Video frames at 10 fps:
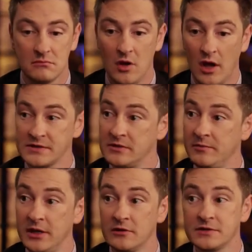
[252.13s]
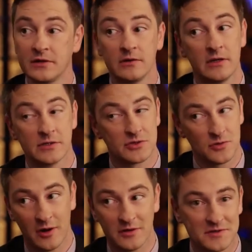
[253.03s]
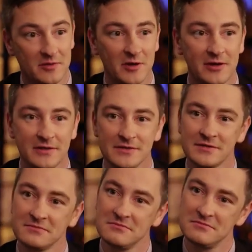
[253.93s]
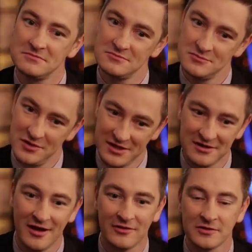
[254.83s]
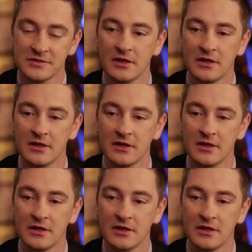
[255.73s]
As Austin Petersen so, is yeah. strong in some areas and weak in others. Weak in others.